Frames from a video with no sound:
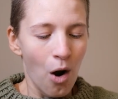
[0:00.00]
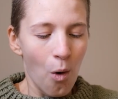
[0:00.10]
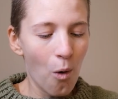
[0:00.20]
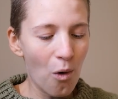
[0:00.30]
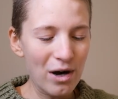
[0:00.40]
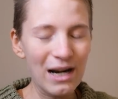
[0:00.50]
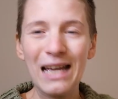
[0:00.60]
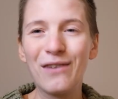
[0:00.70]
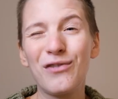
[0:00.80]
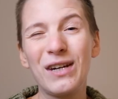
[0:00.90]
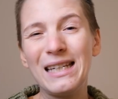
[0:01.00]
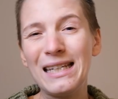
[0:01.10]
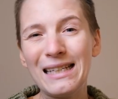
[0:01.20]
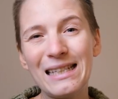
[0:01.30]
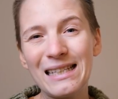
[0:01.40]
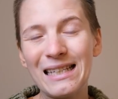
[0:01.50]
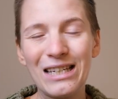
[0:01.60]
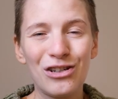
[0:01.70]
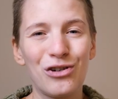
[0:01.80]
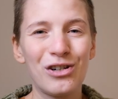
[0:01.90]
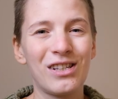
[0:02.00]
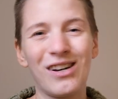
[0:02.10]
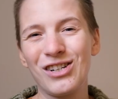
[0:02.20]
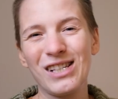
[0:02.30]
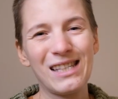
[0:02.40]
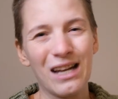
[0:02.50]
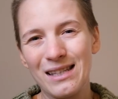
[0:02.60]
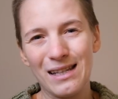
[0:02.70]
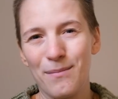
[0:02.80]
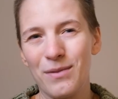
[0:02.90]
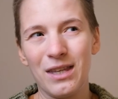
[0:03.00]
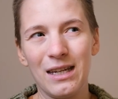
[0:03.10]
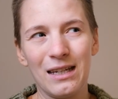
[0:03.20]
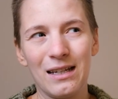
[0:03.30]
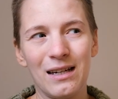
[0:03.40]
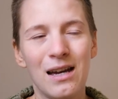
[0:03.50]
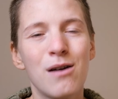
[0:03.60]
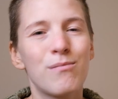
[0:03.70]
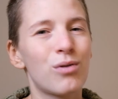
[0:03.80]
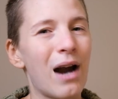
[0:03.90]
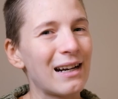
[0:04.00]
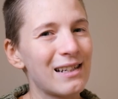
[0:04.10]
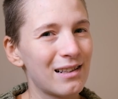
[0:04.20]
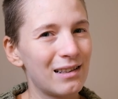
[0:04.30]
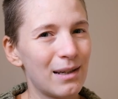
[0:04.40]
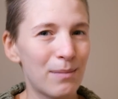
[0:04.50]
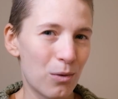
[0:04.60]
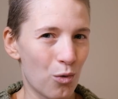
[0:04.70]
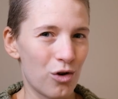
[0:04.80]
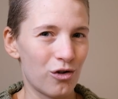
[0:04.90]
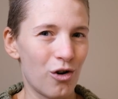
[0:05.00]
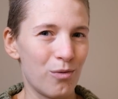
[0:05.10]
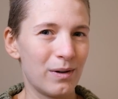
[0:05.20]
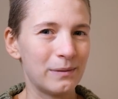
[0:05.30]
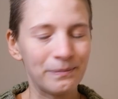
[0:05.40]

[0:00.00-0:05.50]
or if knitted t-shirts are just not something practical in my wardrobe.